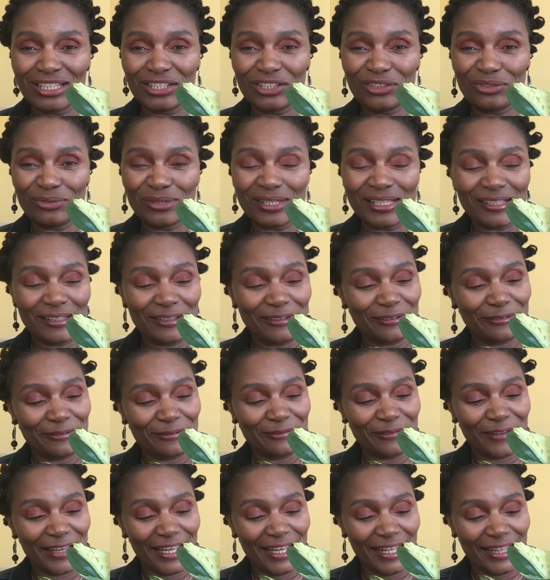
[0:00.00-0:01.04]
you will
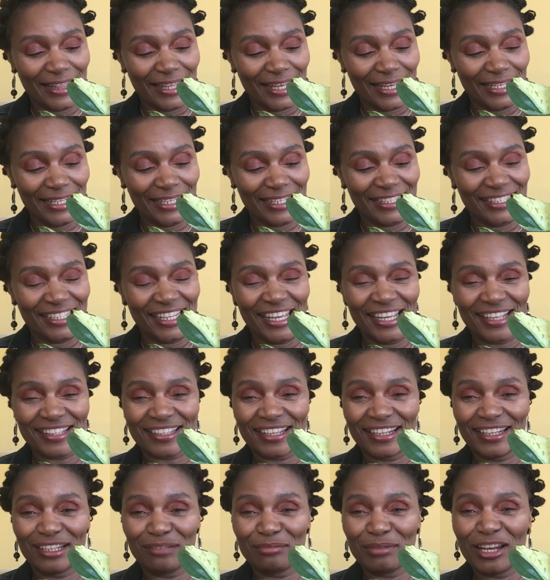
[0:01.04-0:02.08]
find that it takes a
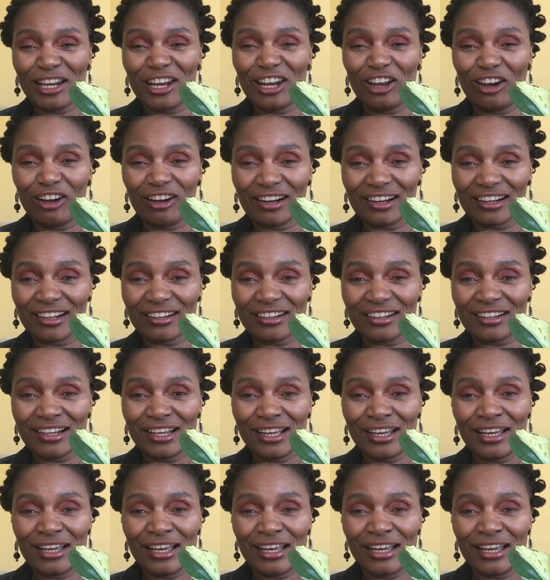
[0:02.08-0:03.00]
little bit longer